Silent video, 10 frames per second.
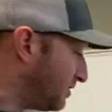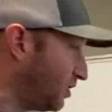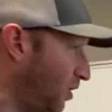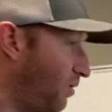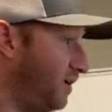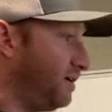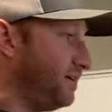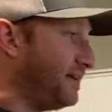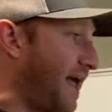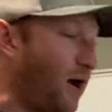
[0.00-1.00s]
So
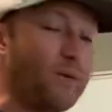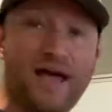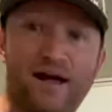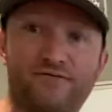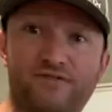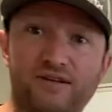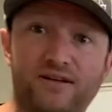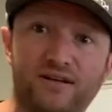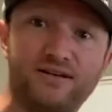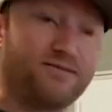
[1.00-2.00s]
now we have
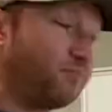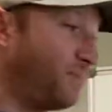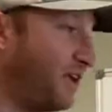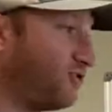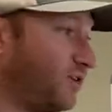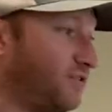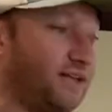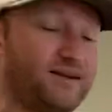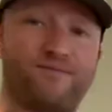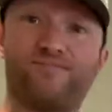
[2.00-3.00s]
to make sure
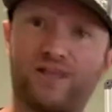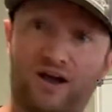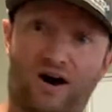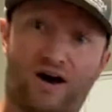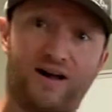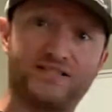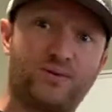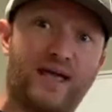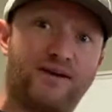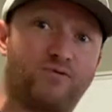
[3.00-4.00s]
that the odds that
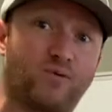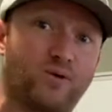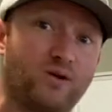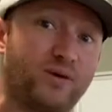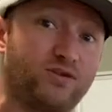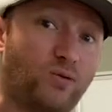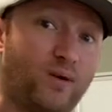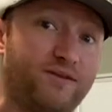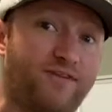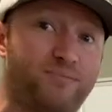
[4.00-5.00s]
we have, we're going to win
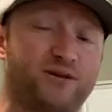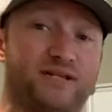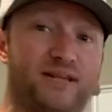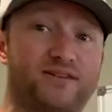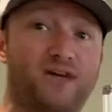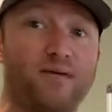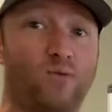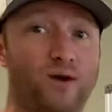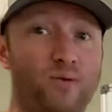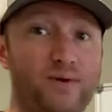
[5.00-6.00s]
25% of the
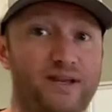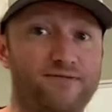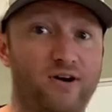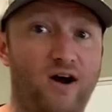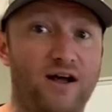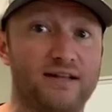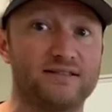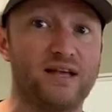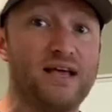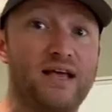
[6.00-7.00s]
time. What do we need for
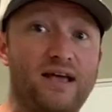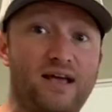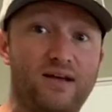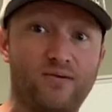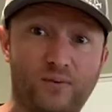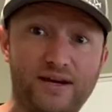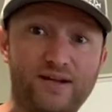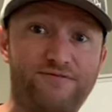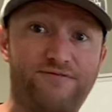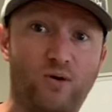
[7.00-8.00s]
odds? We
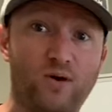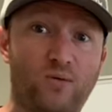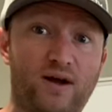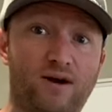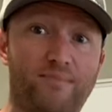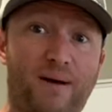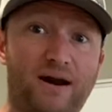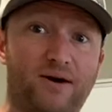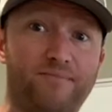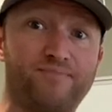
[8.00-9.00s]
need 4-1 or
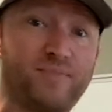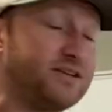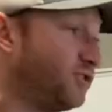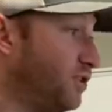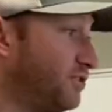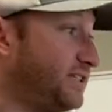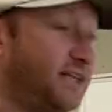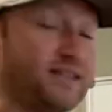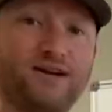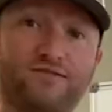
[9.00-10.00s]
better. So you'll
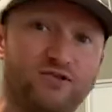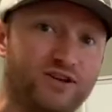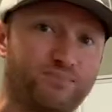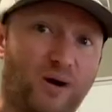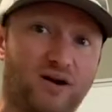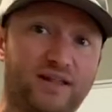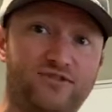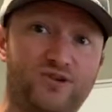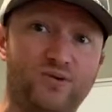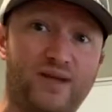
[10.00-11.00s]
see that if you just parlay
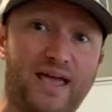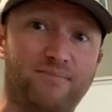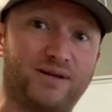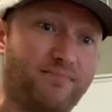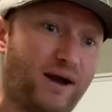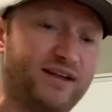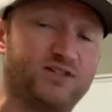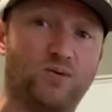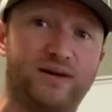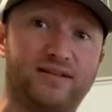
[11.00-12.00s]
two games at
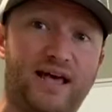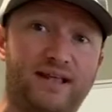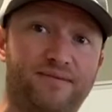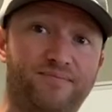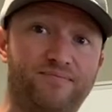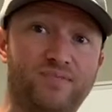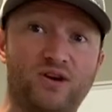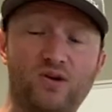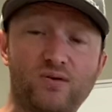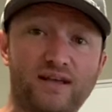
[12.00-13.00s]
minus 110,
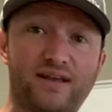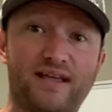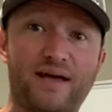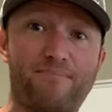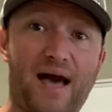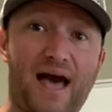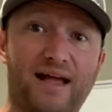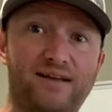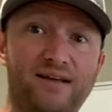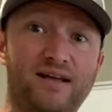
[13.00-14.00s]
you're only going to get
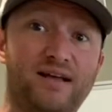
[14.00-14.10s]
back